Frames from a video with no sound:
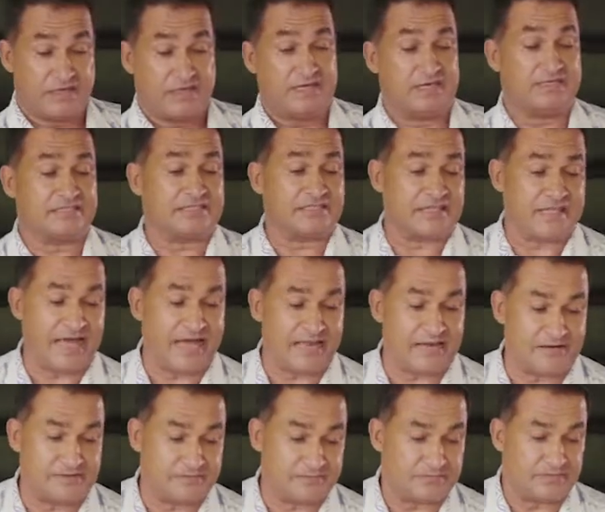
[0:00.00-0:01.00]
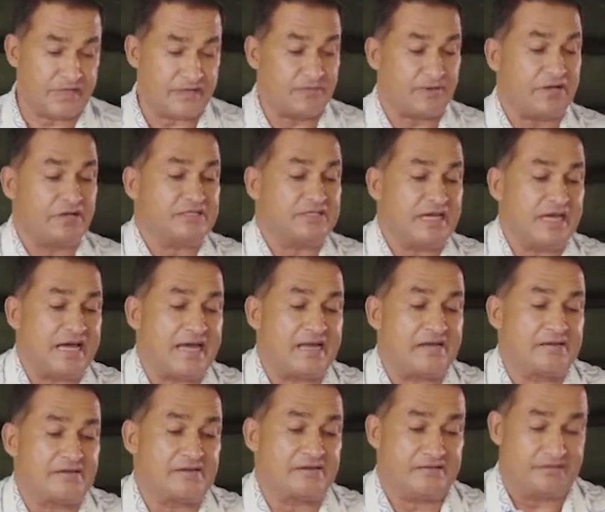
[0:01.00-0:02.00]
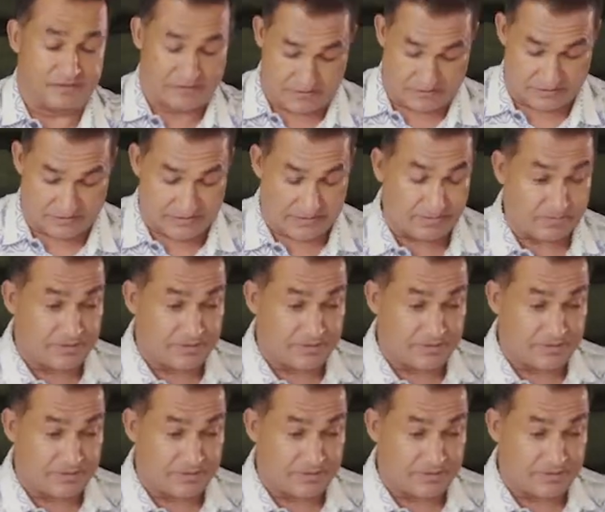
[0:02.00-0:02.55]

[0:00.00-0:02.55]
Into that, I'm going to add some